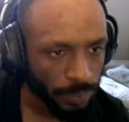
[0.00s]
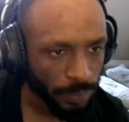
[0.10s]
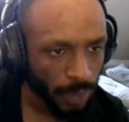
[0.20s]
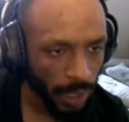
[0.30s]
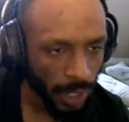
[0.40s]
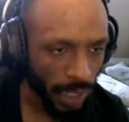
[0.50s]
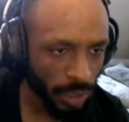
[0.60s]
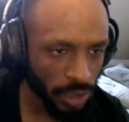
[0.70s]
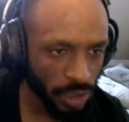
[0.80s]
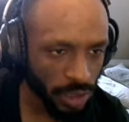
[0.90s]
And now you
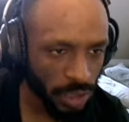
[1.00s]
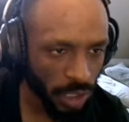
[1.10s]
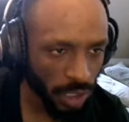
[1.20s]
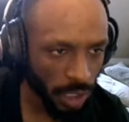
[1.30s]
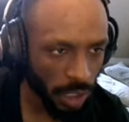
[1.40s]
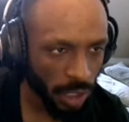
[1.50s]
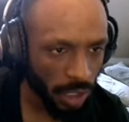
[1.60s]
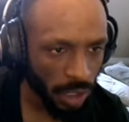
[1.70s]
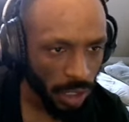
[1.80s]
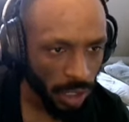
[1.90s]
just sit here
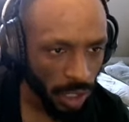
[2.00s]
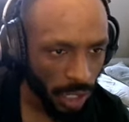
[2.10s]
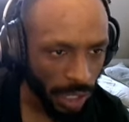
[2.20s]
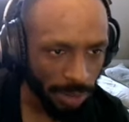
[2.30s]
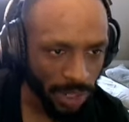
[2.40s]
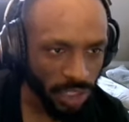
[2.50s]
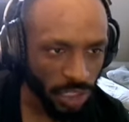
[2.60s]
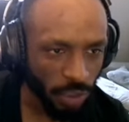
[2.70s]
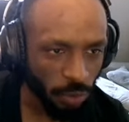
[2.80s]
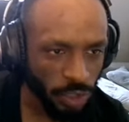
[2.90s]
and basically
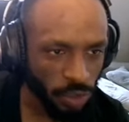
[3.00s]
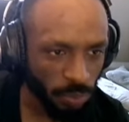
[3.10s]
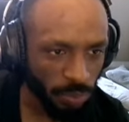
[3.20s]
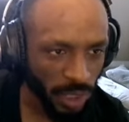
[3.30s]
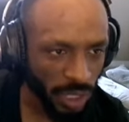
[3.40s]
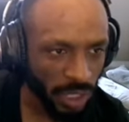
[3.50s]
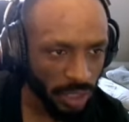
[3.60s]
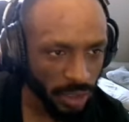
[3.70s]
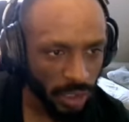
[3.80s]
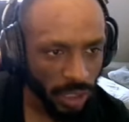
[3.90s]
rinse, repeat.
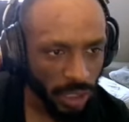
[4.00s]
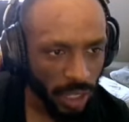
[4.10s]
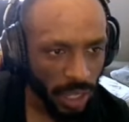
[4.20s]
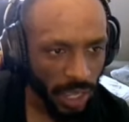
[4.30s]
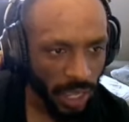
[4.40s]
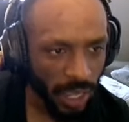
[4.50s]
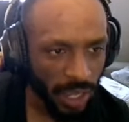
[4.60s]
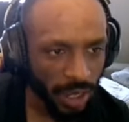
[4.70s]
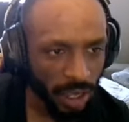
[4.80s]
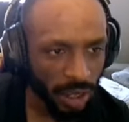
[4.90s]
And
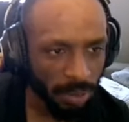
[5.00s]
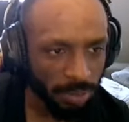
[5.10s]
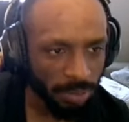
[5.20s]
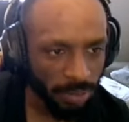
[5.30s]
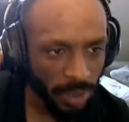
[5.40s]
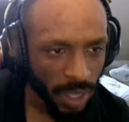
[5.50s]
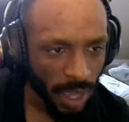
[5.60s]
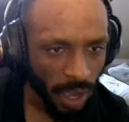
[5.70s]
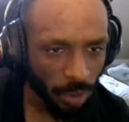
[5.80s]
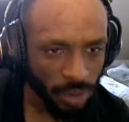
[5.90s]
I
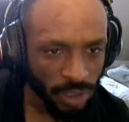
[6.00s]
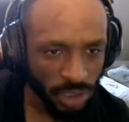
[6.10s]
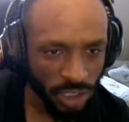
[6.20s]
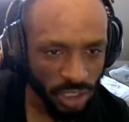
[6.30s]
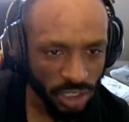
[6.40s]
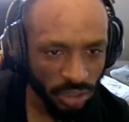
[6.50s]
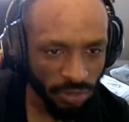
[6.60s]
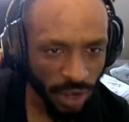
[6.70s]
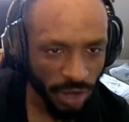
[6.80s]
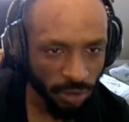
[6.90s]
would suggest a
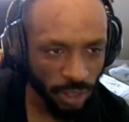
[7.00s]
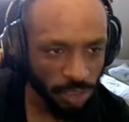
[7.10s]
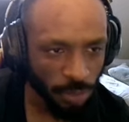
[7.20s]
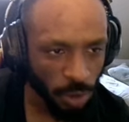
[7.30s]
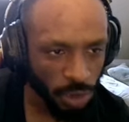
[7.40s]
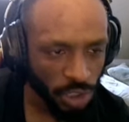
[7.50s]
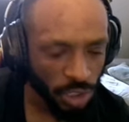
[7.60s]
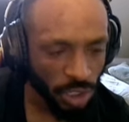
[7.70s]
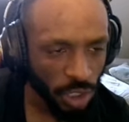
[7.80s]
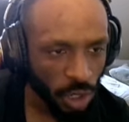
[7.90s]
divine range potion
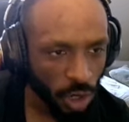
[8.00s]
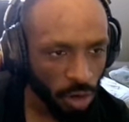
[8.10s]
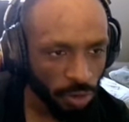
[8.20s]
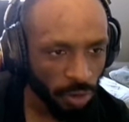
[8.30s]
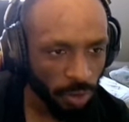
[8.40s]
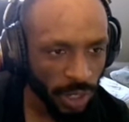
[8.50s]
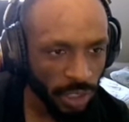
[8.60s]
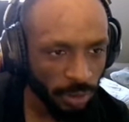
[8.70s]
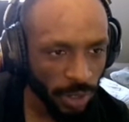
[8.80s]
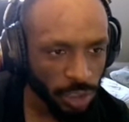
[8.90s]
over a regular
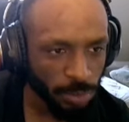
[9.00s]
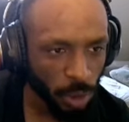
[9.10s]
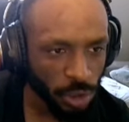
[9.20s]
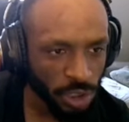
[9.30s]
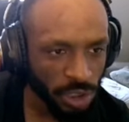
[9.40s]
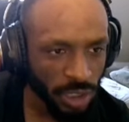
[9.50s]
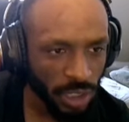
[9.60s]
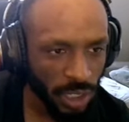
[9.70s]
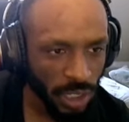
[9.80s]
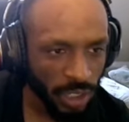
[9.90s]
range potion.
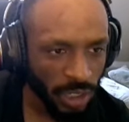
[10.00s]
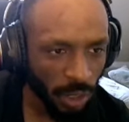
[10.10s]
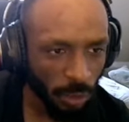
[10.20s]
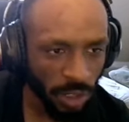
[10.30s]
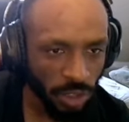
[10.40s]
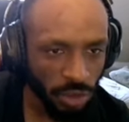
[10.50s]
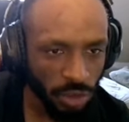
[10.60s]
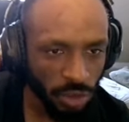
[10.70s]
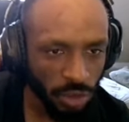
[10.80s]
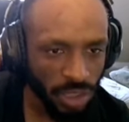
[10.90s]
That way you
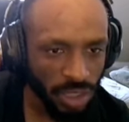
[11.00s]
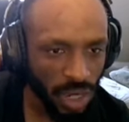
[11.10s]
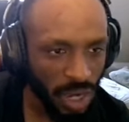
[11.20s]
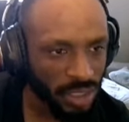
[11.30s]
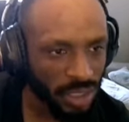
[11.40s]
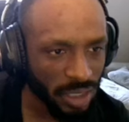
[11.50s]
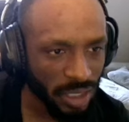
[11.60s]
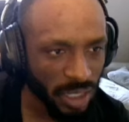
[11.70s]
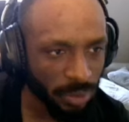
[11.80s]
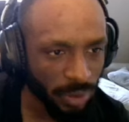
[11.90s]
do just constantly
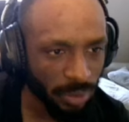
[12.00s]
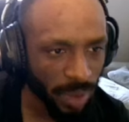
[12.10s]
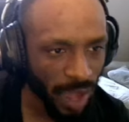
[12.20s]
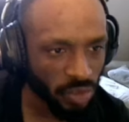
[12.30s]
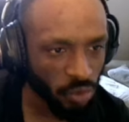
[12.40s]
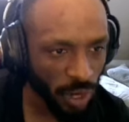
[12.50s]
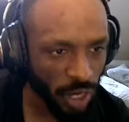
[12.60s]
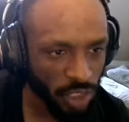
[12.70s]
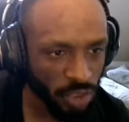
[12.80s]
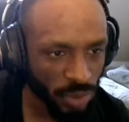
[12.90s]
keep your max
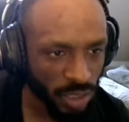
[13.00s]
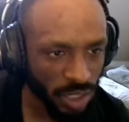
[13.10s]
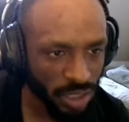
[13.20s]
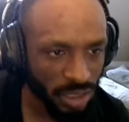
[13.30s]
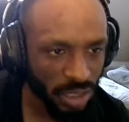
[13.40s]
range, because